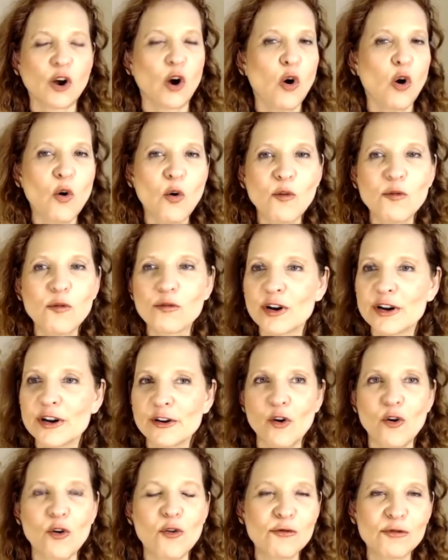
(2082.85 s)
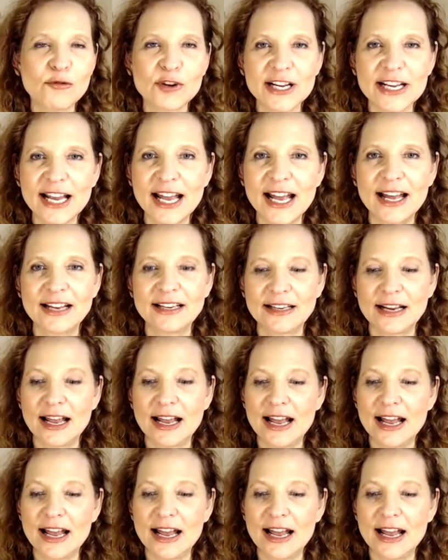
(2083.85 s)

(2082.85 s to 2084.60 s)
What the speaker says: over and over again